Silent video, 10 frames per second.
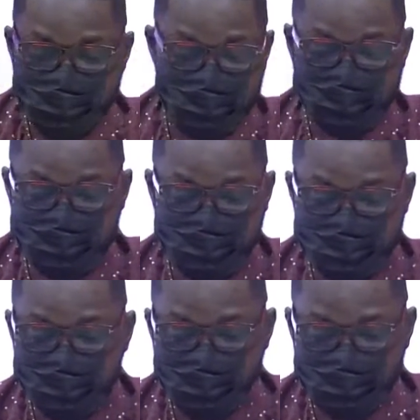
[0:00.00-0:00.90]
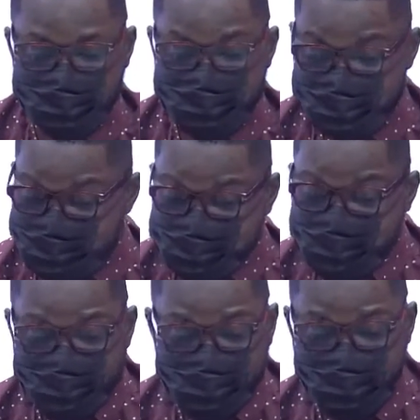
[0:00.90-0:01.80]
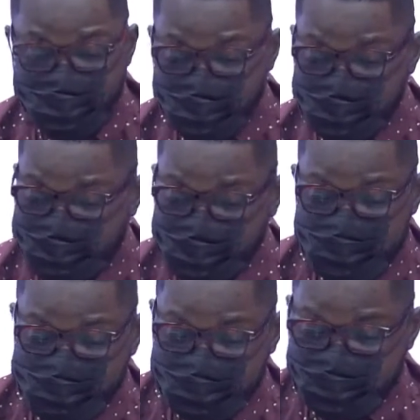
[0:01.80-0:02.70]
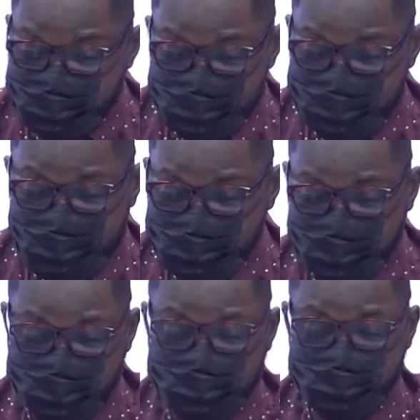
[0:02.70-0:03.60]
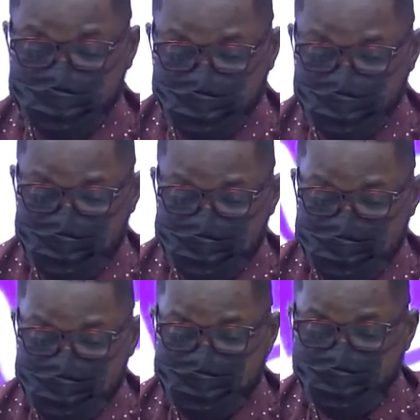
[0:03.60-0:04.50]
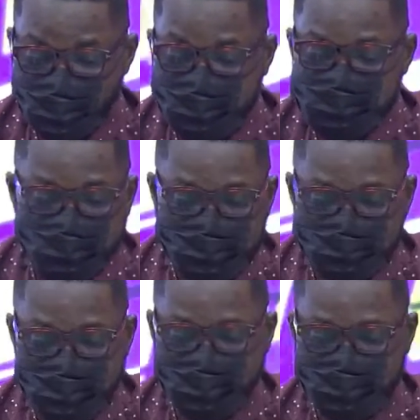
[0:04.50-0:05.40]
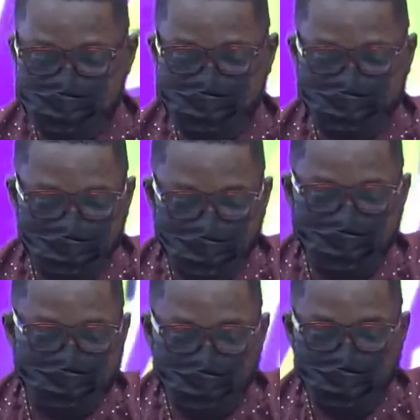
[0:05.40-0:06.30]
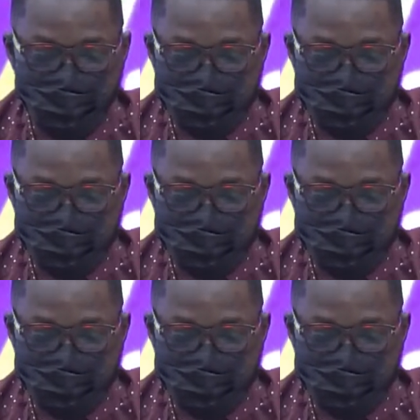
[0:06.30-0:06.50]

was about to fall off. The same 4.5 gram A4 sheet. The weight doesn't change, but the longer you hold